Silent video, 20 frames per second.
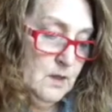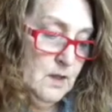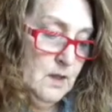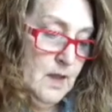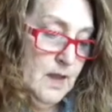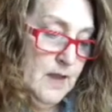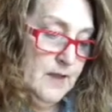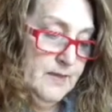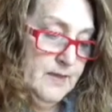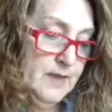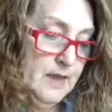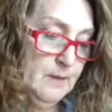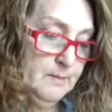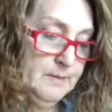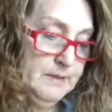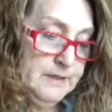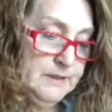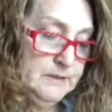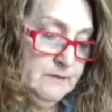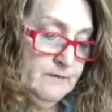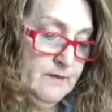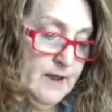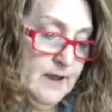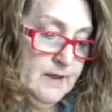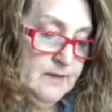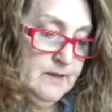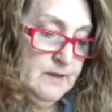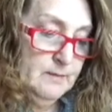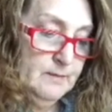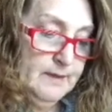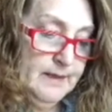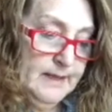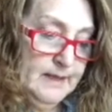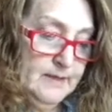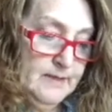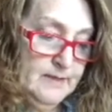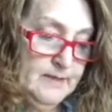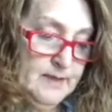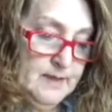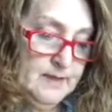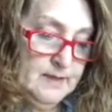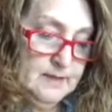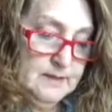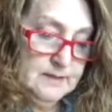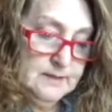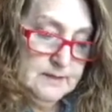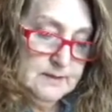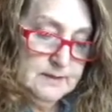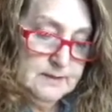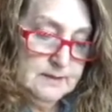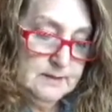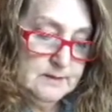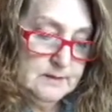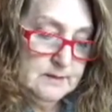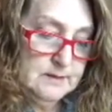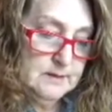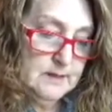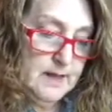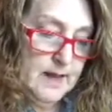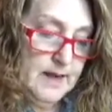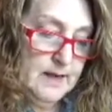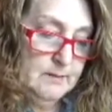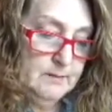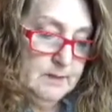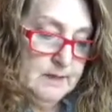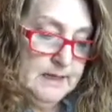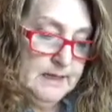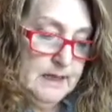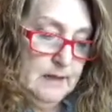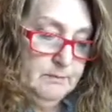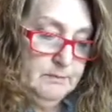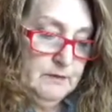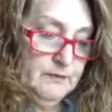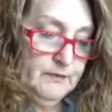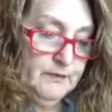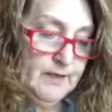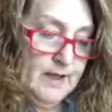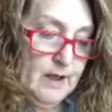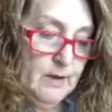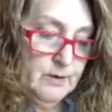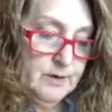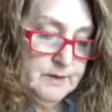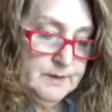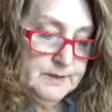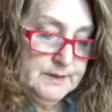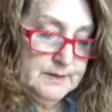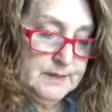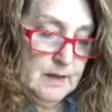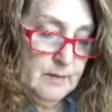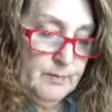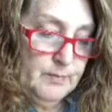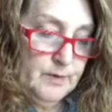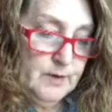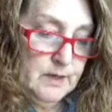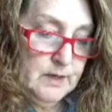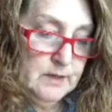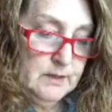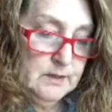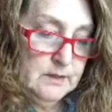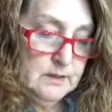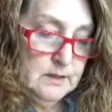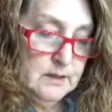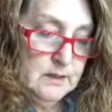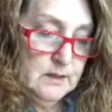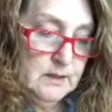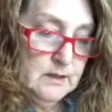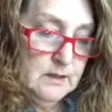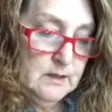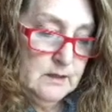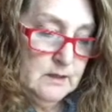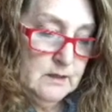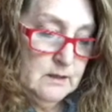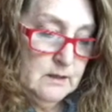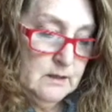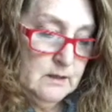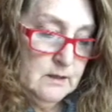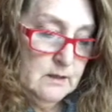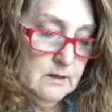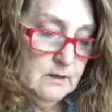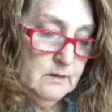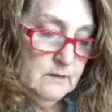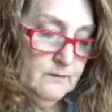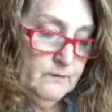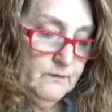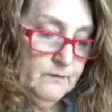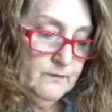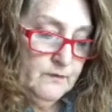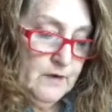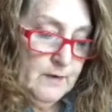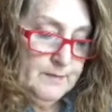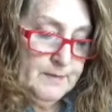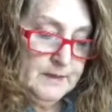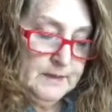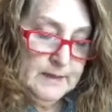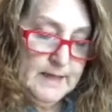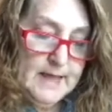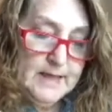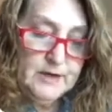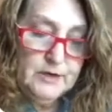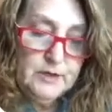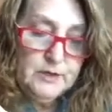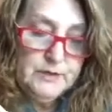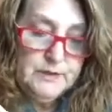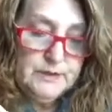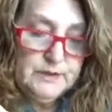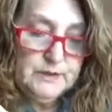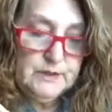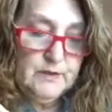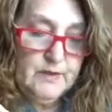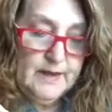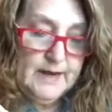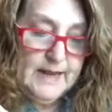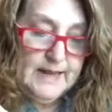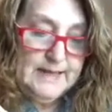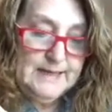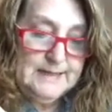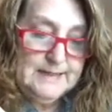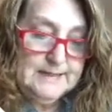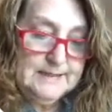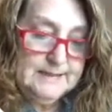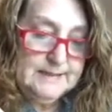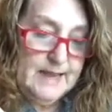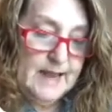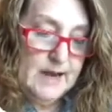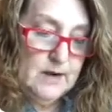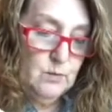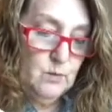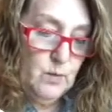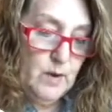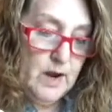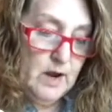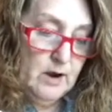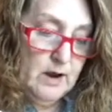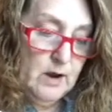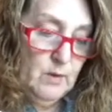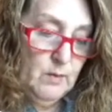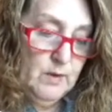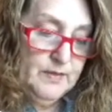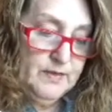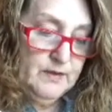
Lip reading: I think I'm going to divide them like this, and I'm going to keep the flowers separate from the letters so that I can decide where I want the